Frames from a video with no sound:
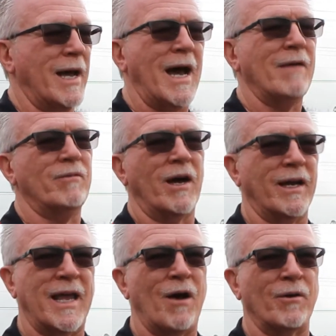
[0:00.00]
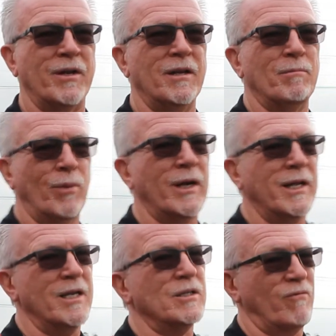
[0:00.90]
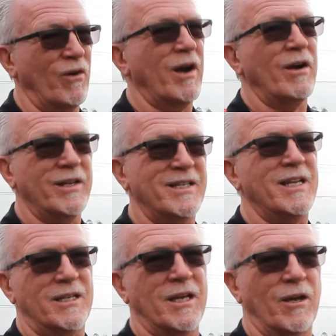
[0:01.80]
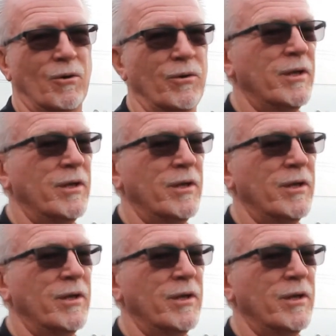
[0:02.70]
I've not counted it, but it is very detailed.